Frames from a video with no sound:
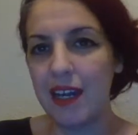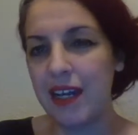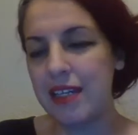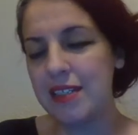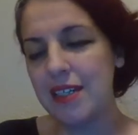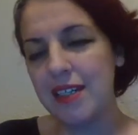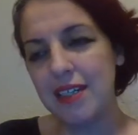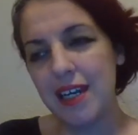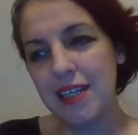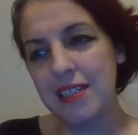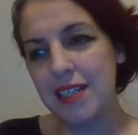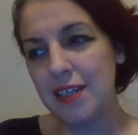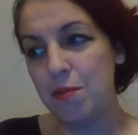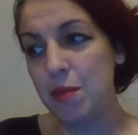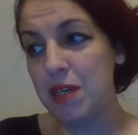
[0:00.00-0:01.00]
18,
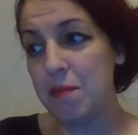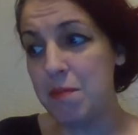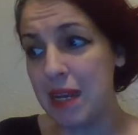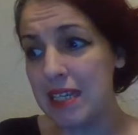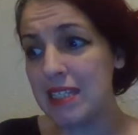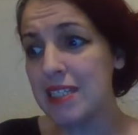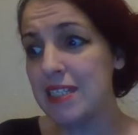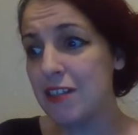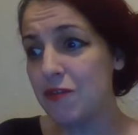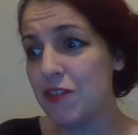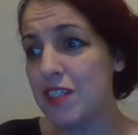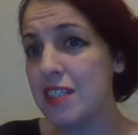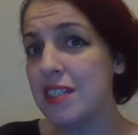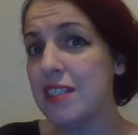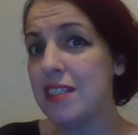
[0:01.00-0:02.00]
19, but it makes a
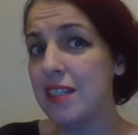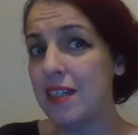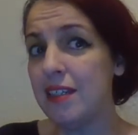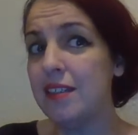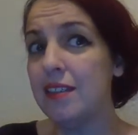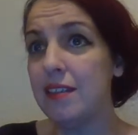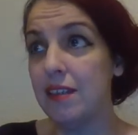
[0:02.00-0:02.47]
difference in